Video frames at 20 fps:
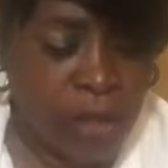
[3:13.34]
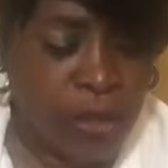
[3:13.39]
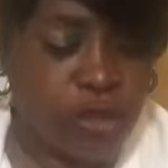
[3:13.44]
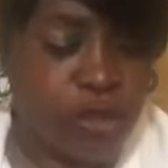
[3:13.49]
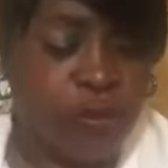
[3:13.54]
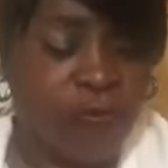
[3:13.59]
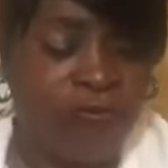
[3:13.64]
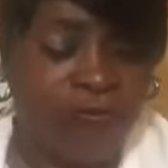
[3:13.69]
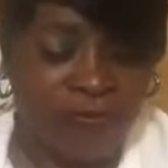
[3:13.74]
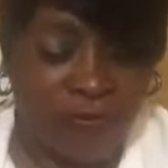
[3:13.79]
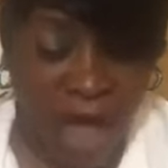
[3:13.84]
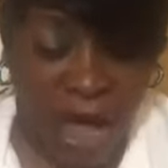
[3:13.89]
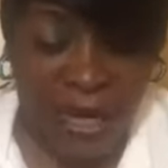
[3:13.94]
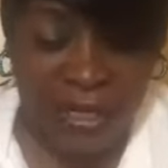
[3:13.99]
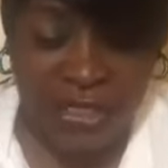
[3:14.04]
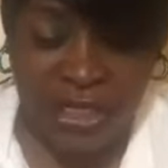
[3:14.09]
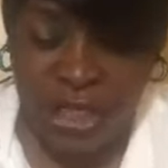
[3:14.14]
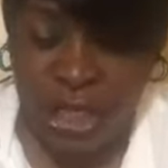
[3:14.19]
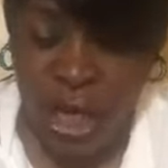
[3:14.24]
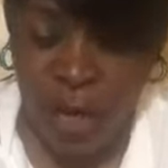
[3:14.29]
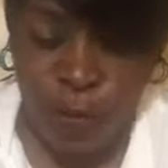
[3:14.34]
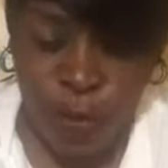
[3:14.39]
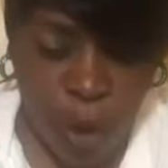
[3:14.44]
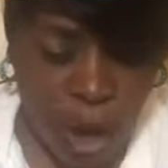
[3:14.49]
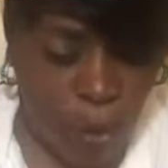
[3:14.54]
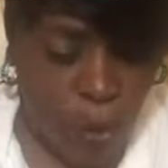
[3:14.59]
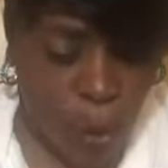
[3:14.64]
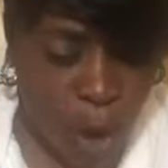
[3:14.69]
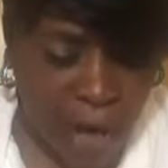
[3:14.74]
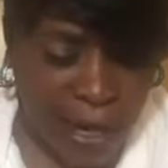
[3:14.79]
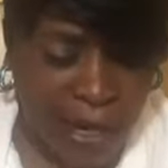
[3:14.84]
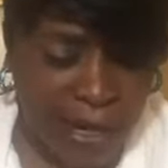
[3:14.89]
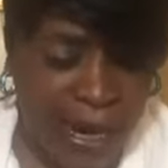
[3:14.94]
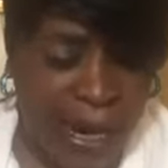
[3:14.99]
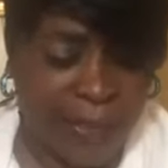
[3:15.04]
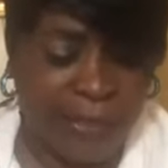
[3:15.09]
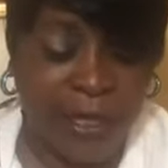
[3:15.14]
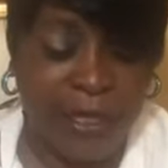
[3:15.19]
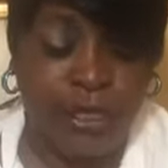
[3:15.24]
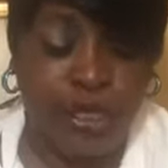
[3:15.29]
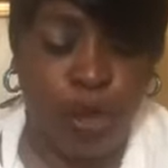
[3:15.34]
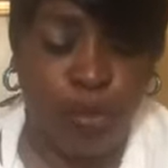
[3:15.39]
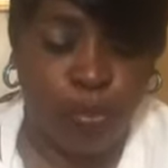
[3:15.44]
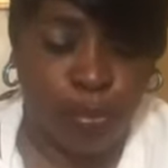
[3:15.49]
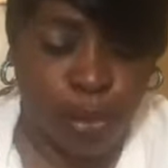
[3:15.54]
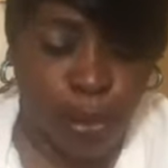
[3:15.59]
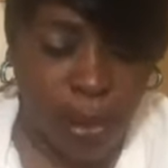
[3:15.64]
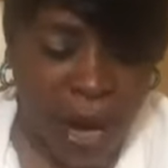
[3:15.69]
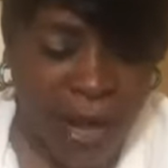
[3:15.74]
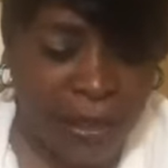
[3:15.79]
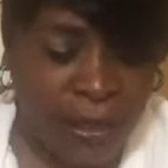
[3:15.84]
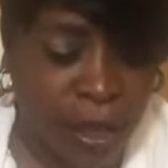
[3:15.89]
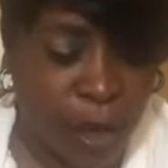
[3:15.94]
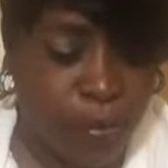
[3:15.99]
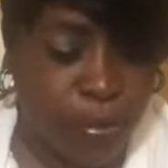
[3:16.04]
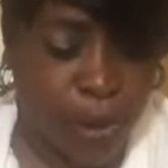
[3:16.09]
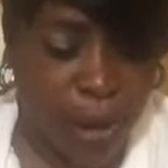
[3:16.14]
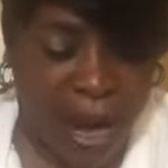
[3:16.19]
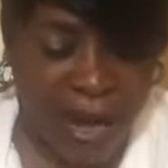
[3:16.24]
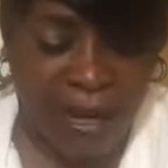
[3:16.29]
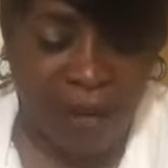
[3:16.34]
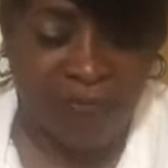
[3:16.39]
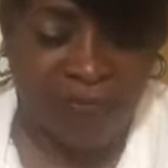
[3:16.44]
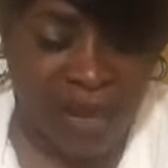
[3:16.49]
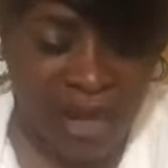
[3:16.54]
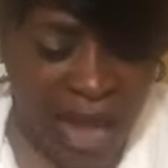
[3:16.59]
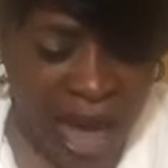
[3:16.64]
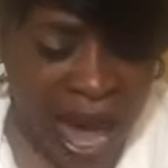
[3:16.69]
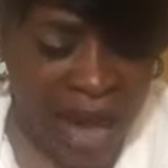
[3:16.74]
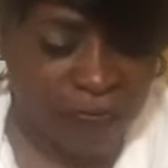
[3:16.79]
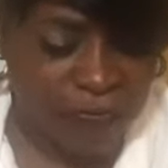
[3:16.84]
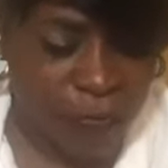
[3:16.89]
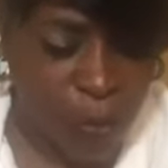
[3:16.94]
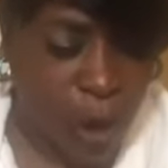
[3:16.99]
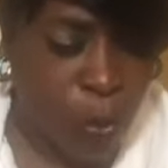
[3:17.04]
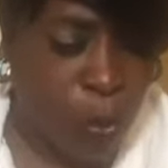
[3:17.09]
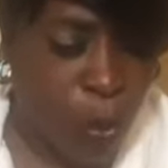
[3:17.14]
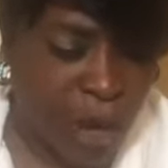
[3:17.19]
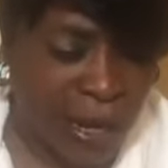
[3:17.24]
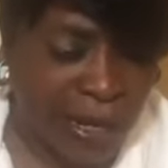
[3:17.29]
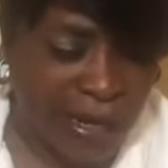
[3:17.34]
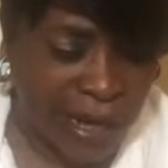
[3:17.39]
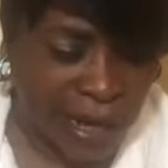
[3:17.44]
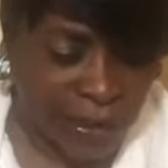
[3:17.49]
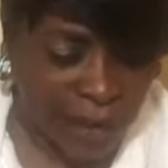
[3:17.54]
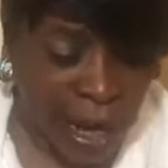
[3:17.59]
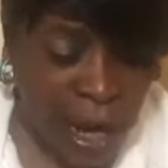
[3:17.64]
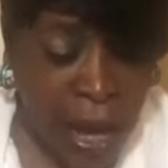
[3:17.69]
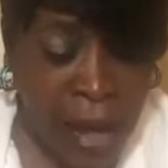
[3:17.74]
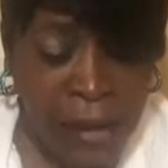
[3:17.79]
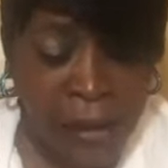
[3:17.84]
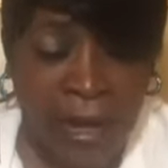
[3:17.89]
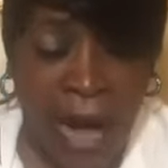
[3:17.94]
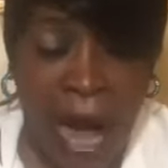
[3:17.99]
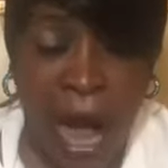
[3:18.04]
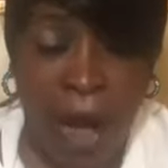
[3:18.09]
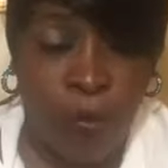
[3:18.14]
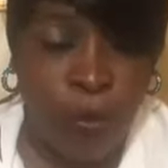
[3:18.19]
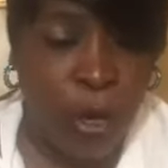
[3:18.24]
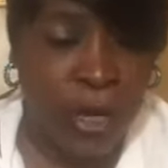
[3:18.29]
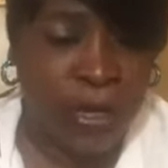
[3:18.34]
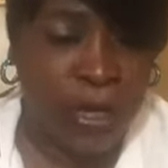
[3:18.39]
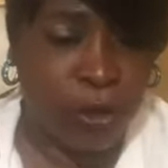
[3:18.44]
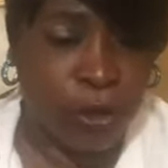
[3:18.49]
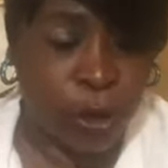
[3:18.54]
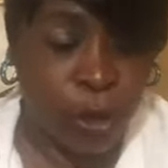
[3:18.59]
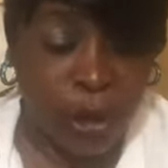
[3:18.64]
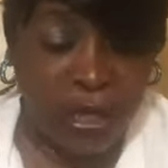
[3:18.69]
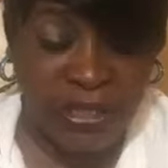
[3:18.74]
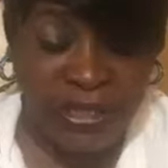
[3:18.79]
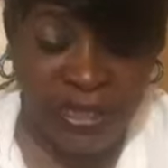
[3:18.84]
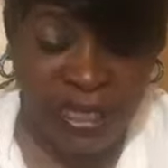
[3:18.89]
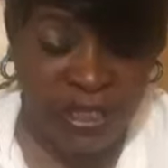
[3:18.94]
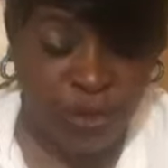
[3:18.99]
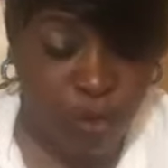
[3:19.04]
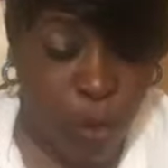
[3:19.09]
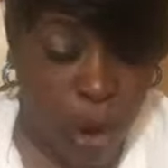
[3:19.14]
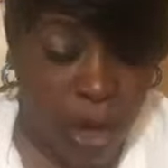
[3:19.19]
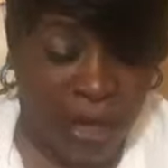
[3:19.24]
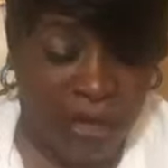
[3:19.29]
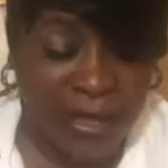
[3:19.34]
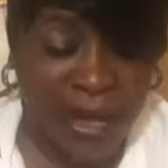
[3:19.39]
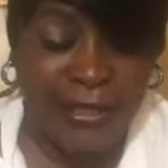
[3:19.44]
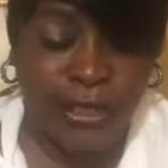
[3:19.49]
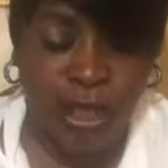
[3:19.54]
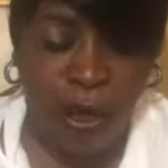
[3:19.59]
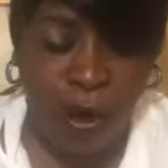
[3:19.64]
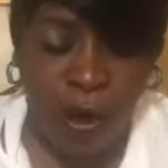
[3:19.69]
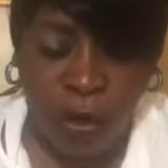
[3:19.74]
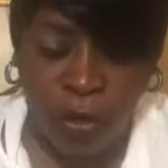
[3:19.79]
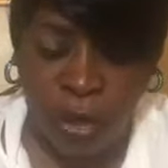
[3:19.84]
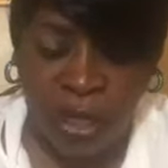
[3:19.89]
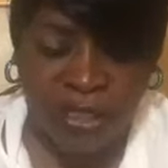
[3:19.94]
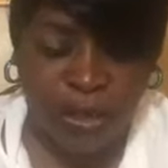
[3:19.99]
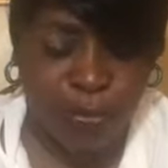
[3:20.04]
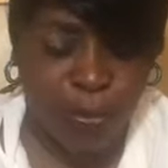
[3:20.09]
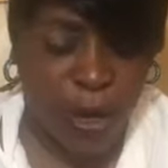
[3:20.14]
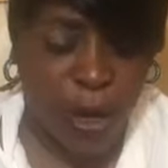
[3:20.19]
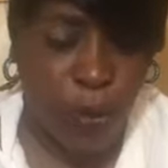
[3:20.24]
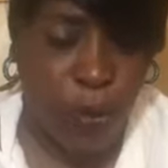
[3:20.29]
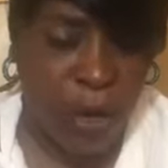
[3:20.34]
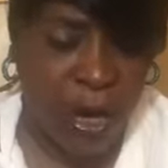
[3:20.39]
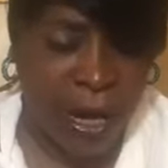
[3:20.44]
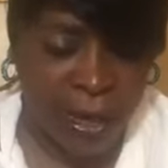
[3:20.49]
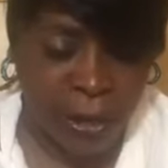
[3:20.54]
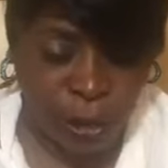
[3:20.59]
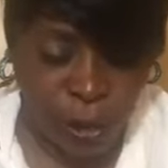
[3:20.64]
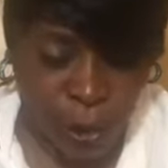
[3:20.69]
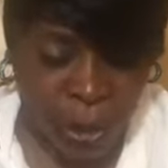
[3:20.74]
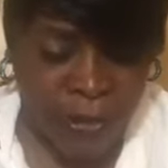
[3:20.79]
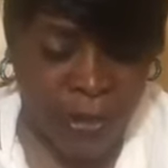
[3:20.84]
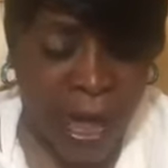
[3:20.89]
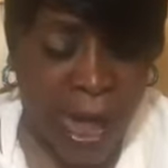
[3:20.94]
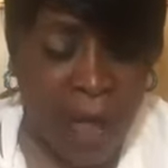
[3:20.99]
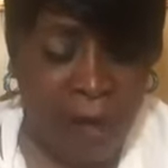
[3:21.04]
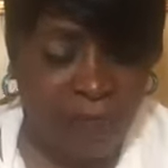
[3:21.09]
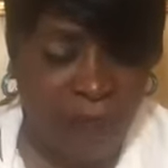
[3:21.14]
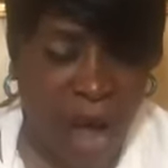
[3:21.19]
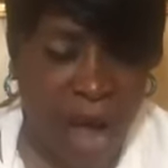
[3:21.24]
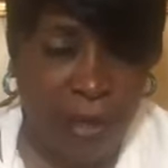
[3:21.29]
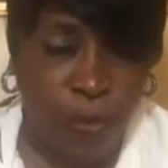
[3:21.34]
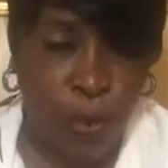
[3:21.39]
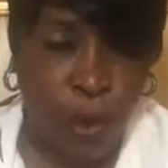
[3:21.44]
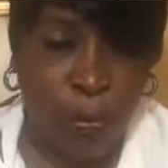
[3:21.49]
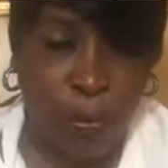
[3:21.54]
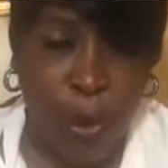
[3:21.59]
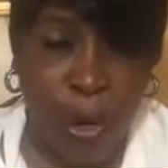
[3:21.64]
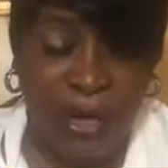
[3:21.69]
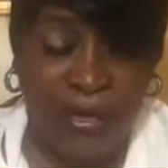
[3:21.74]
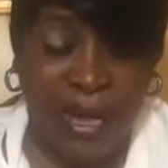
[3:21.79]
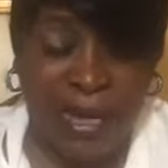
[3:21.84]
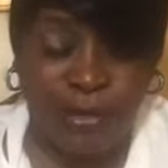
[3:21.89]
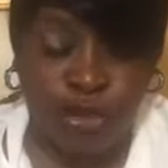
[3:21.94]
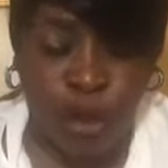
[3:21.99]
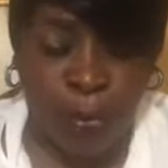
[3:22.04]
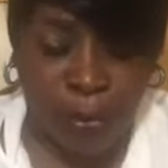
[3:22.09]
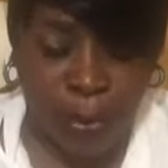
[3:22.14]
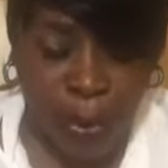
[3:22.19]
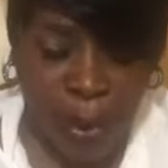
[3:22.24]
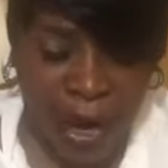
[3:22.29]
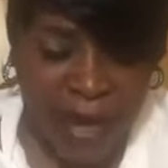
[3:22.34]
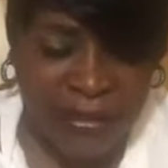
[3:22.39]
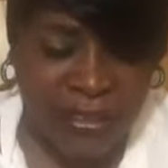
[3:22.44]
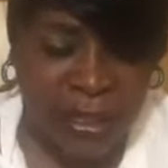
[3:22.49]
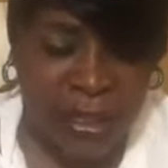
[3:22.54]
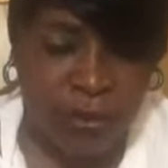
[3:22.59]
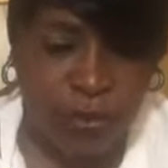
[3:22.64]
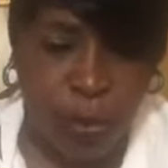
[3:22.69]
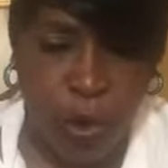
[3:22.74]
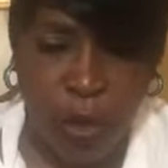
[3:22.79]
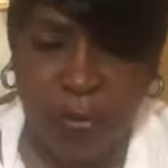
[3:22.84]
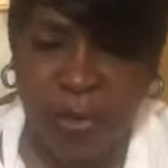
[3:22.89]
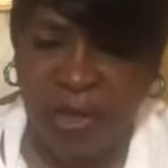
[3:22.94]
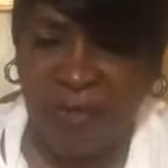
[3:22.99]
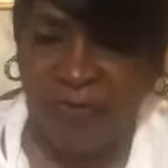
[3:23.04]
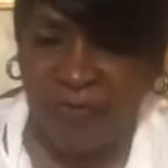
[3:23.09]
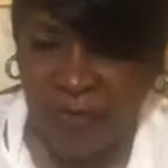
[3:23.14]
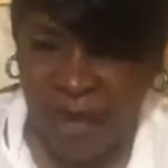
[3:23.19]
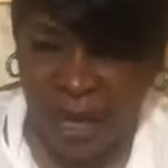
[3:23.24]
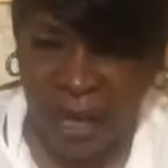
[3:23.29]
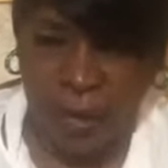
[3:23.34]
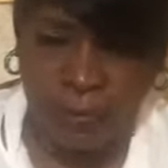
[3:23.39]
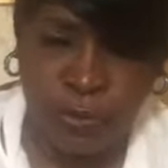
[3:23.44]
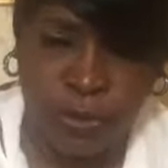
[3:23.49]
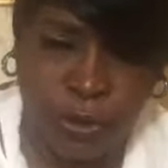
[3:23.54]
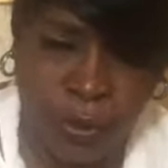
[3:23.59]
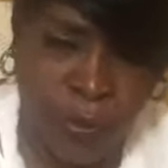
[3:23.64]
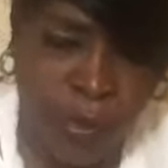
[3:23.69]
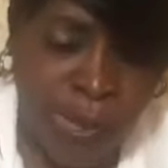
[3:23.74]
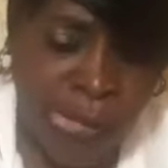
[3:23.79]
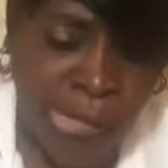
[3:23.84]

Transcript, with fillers: to fellowship with one another, to break the bread of life with one another. God, we decrease this morning that your Holy Spirit would increase. Father, we pray that your presence will be felt.